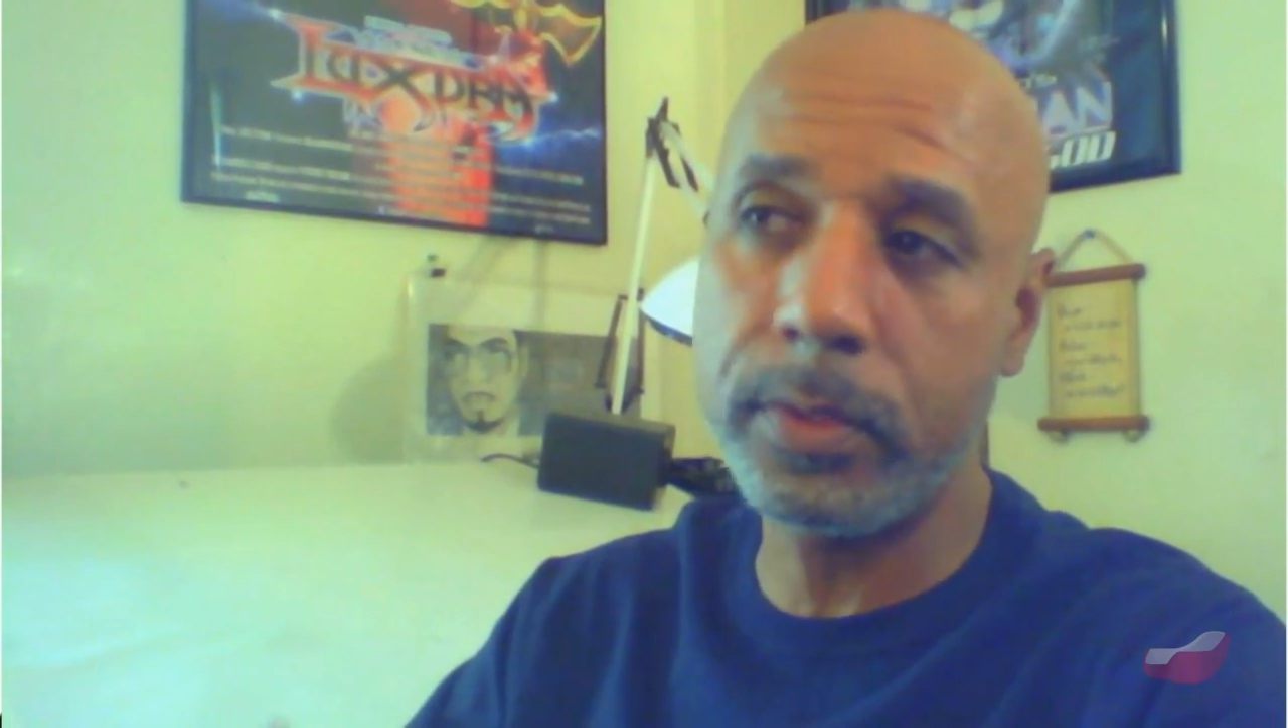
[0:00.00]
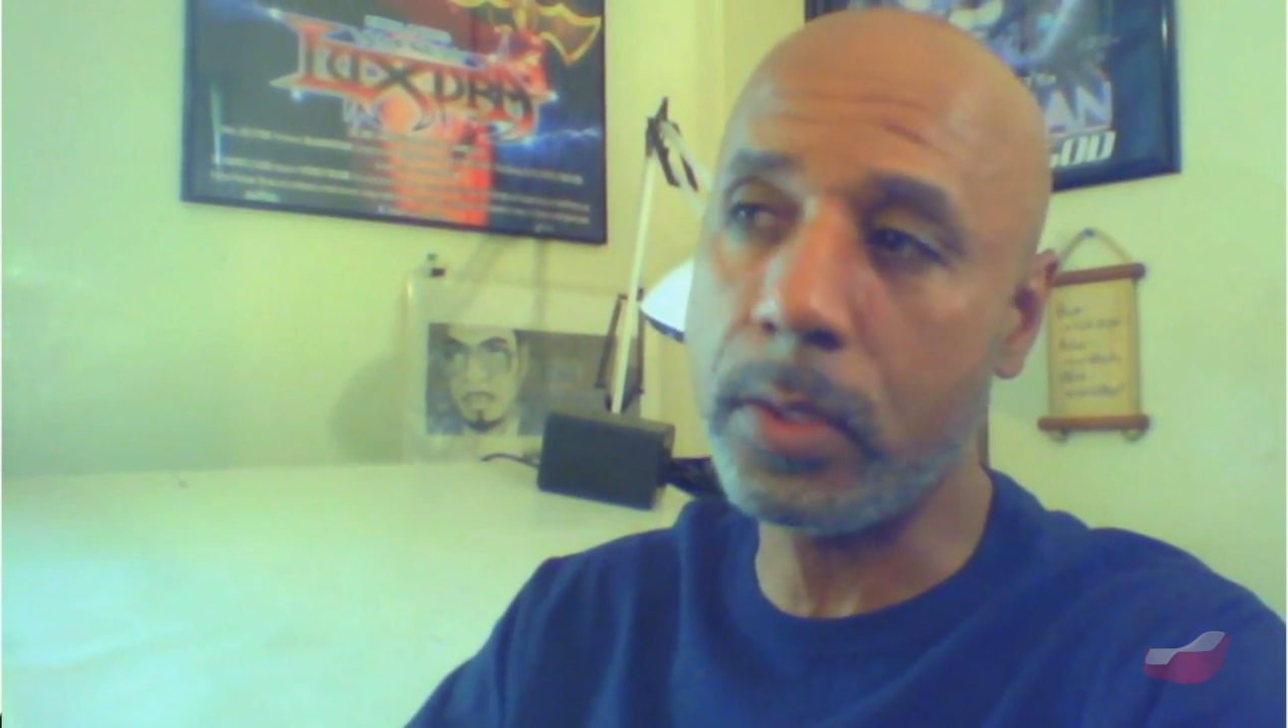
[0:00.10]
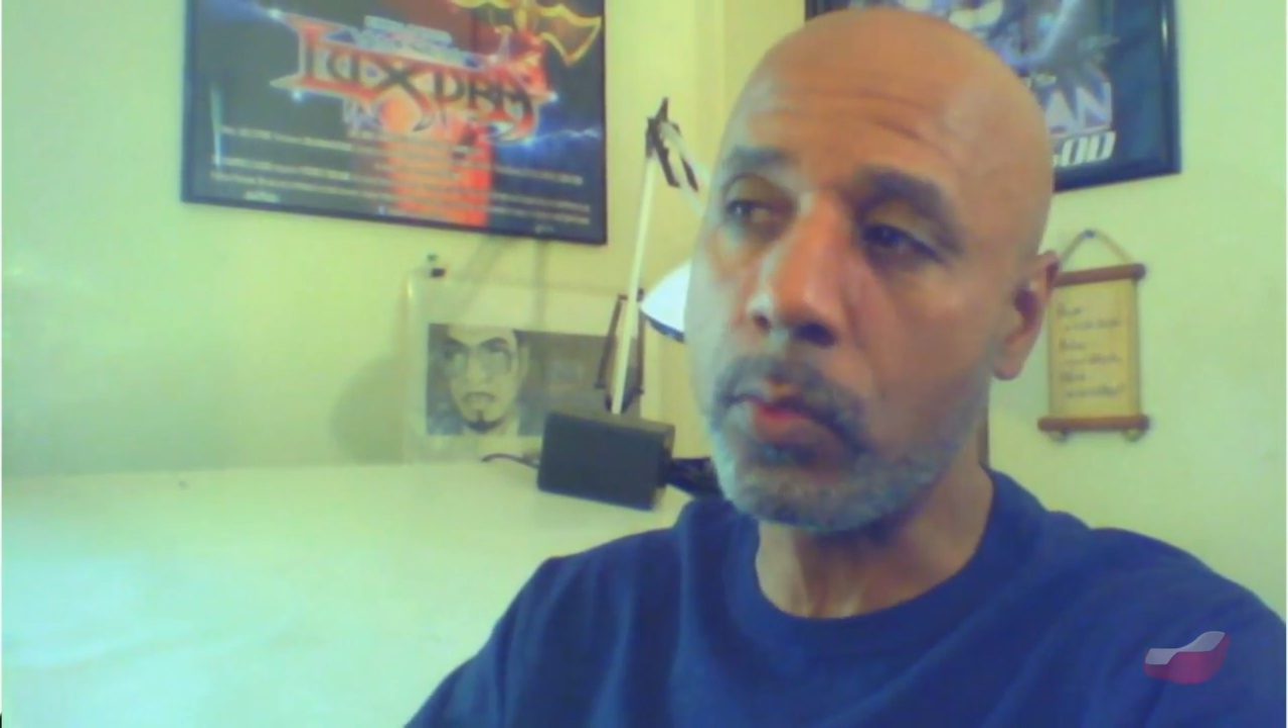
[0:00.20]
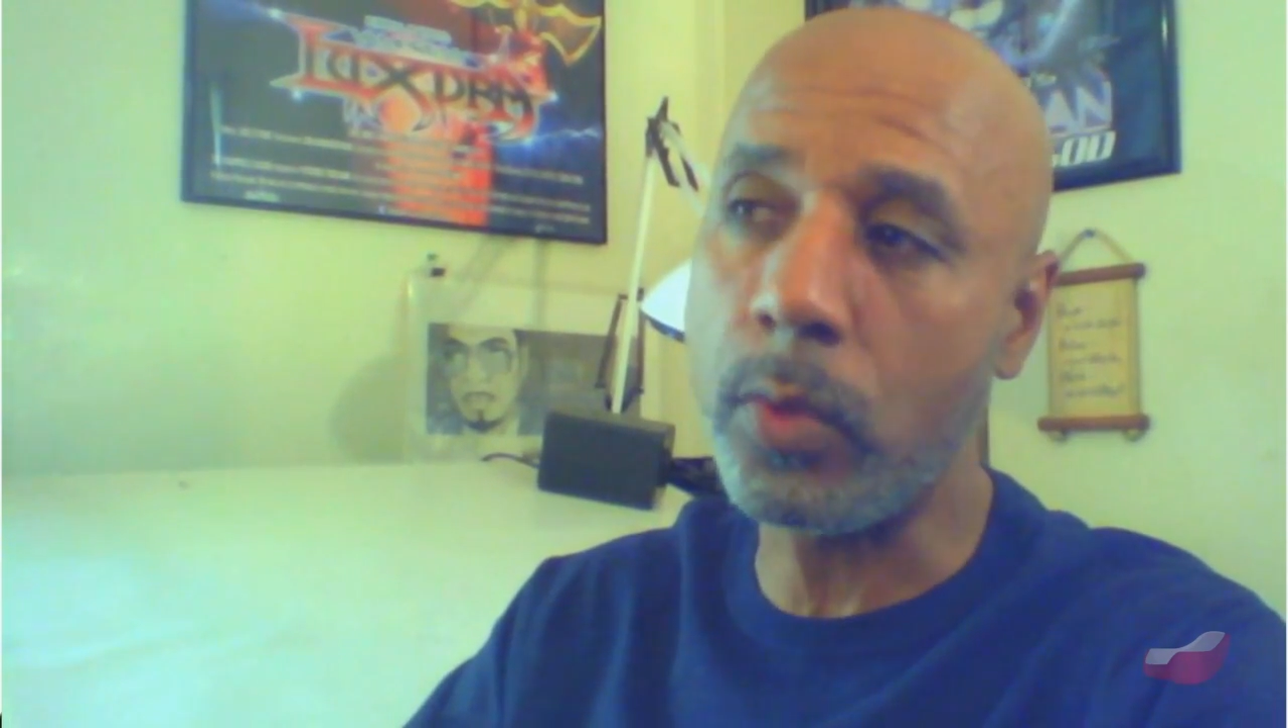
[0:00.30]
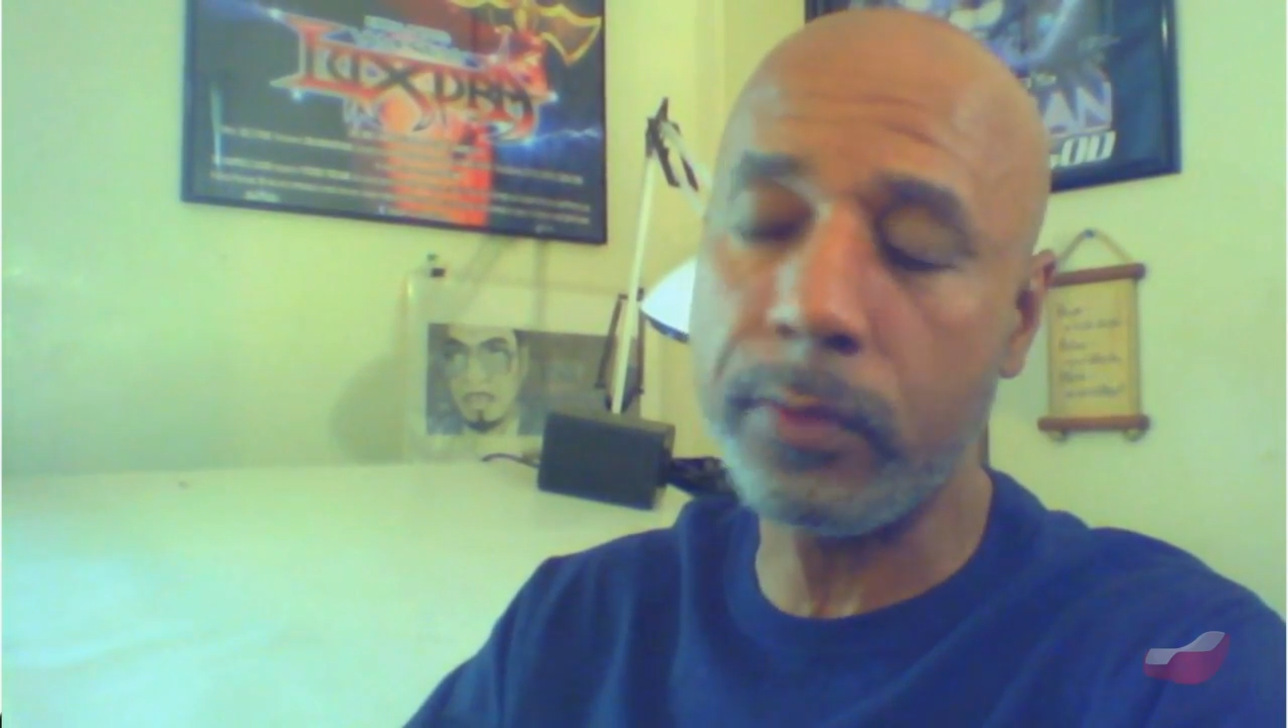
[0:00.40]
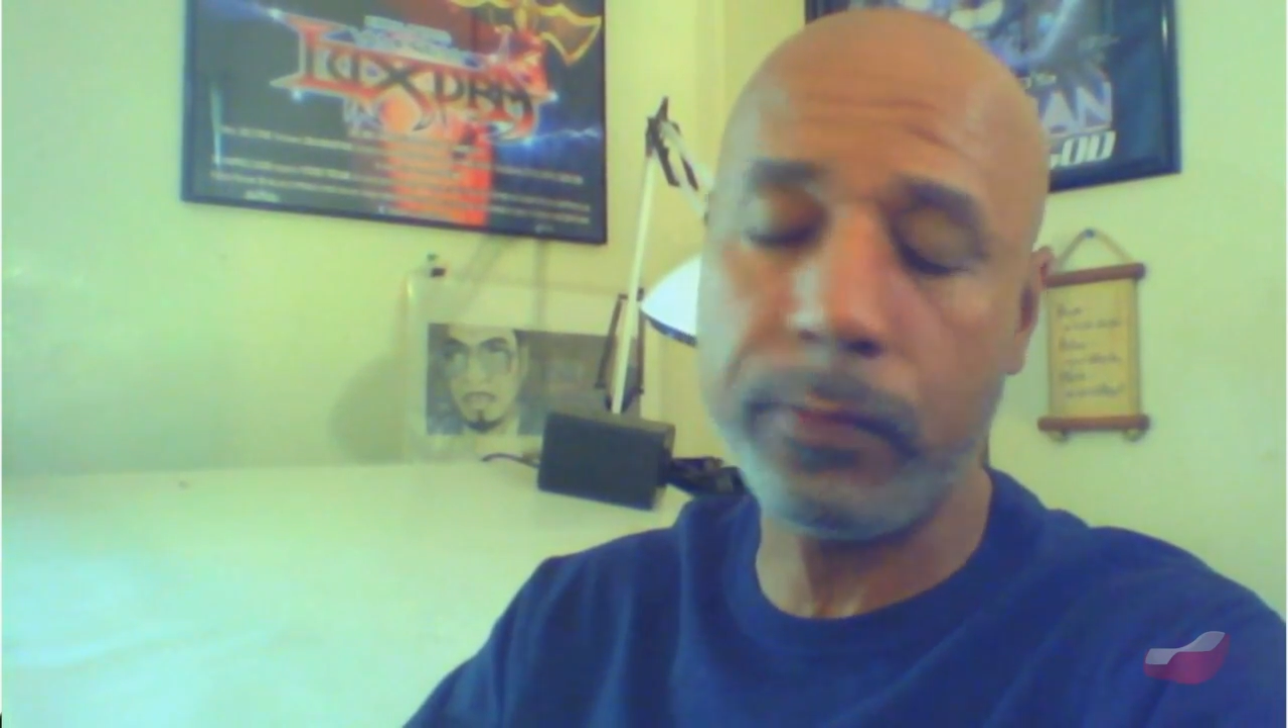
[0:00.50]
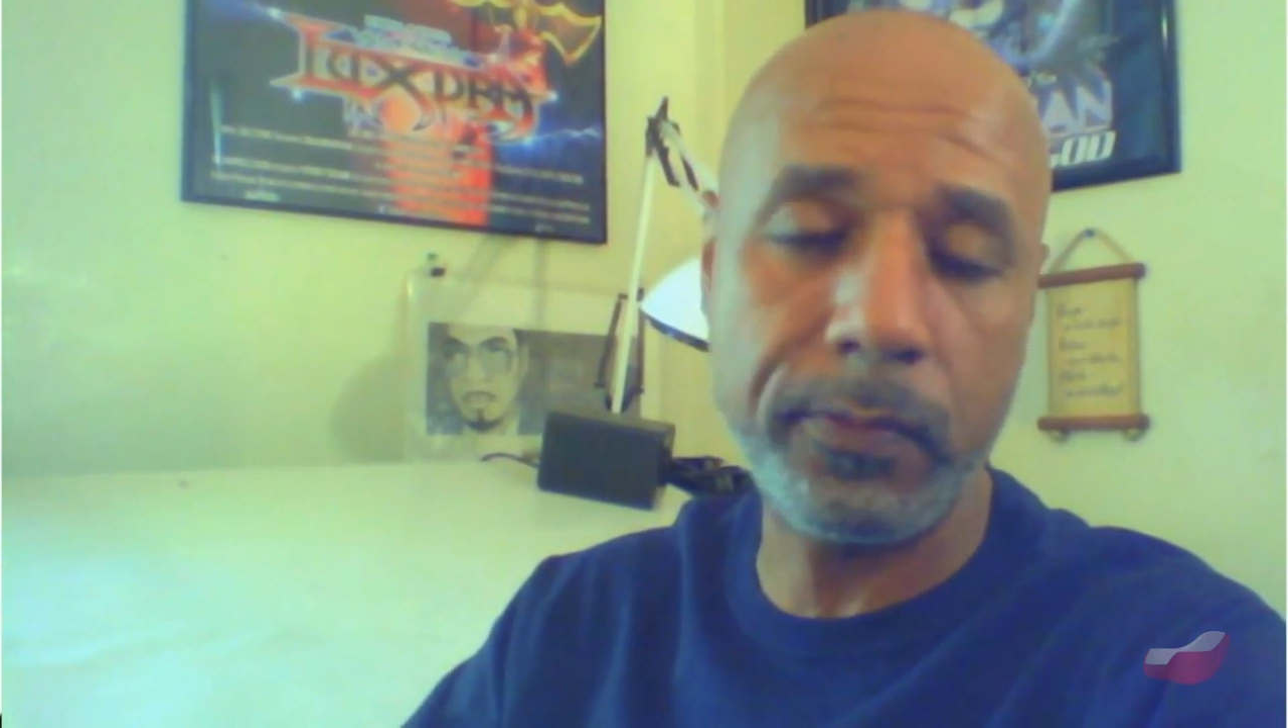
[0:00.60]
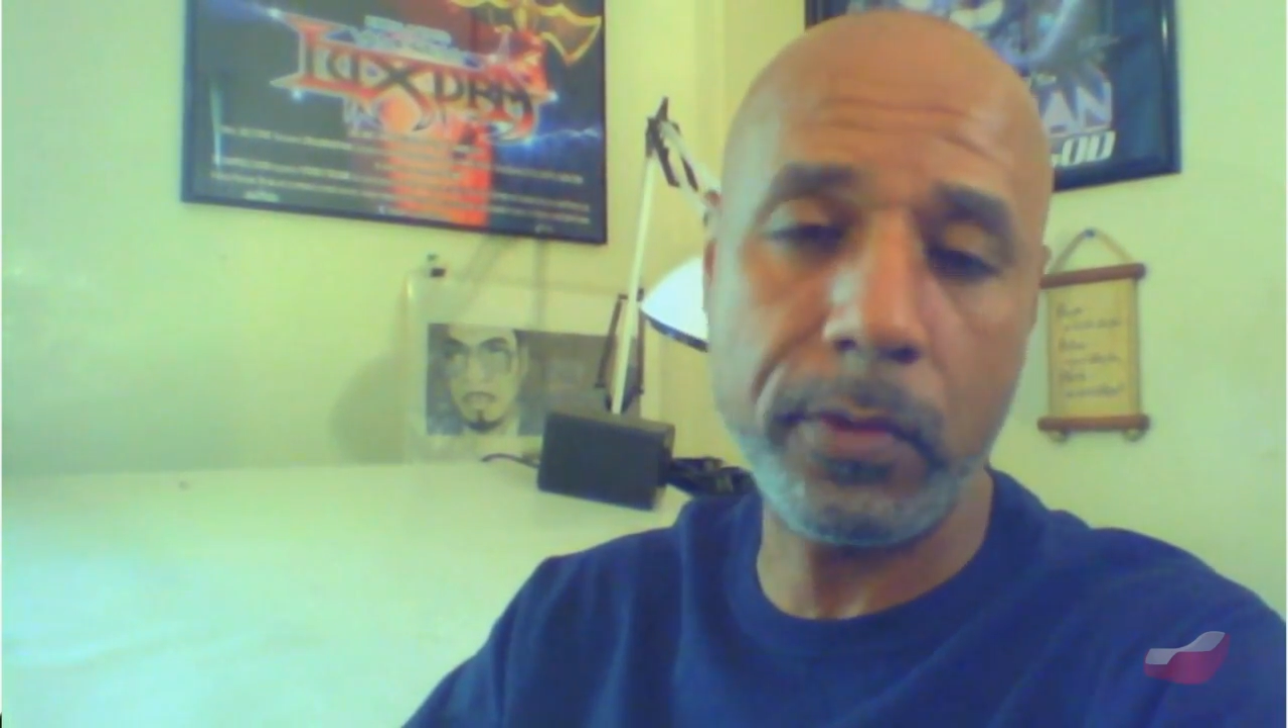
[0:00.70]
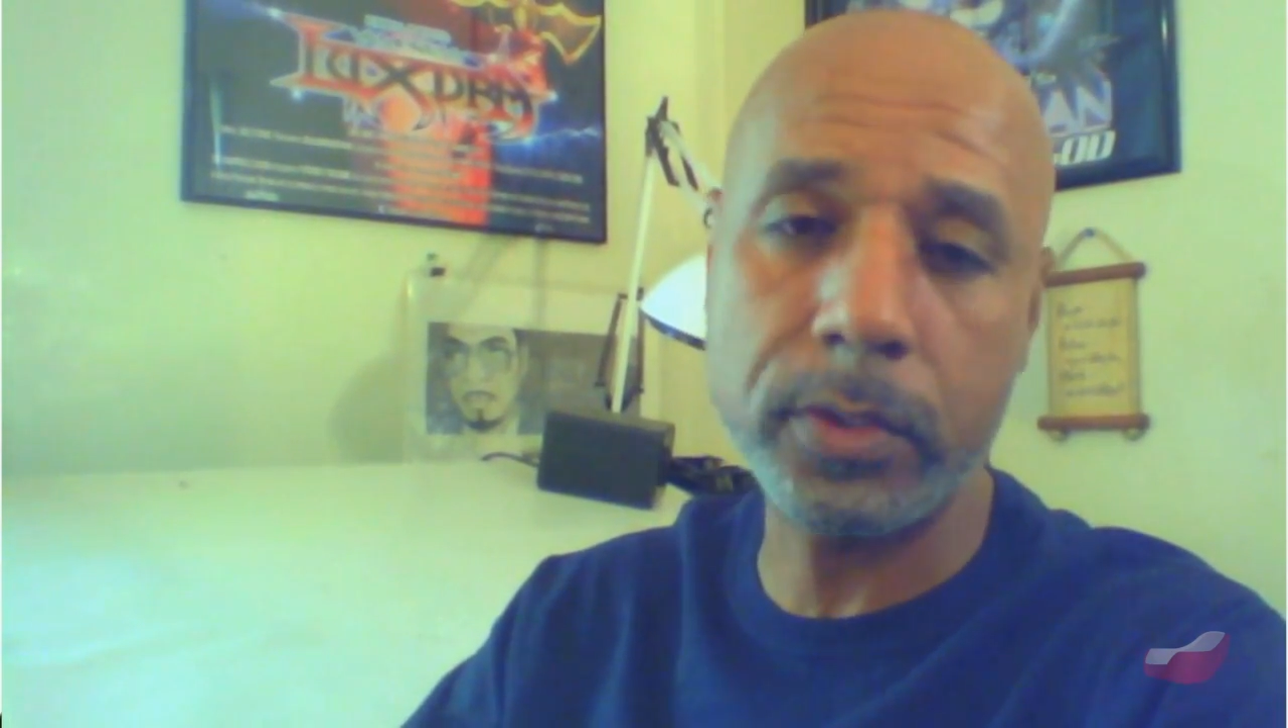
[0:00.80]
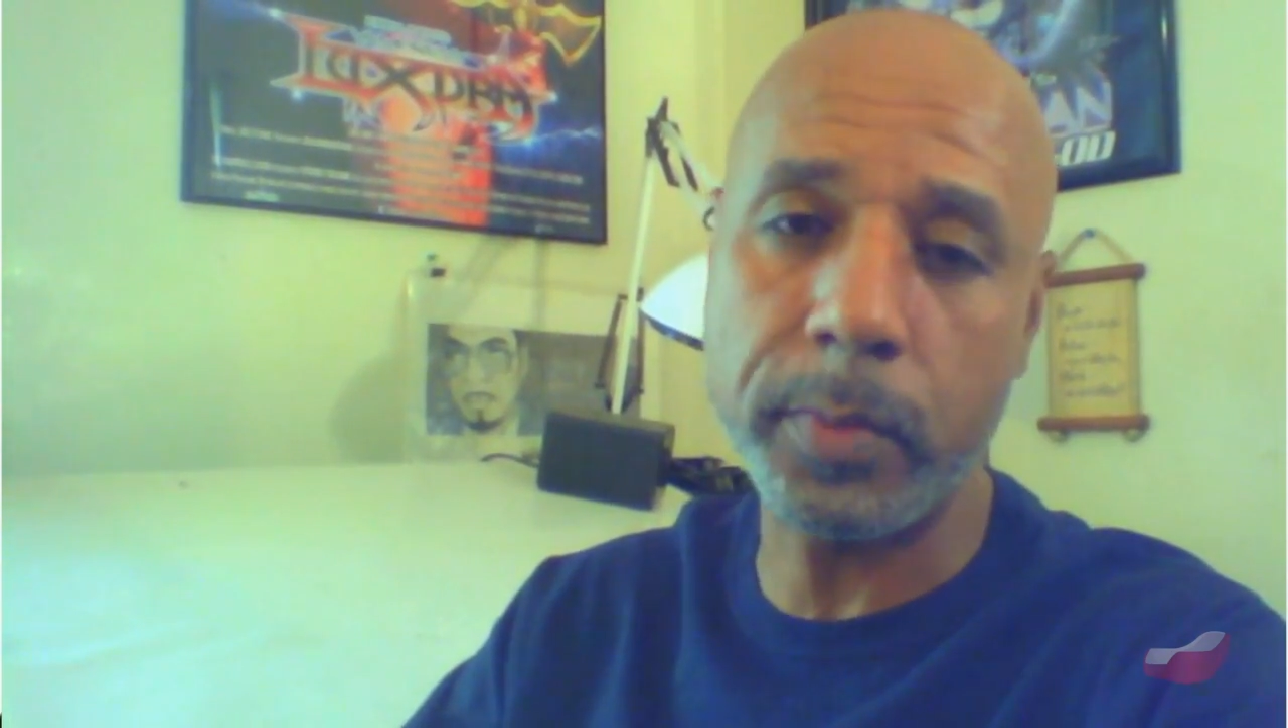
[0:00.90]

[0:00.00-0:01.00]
they're wonderful folks,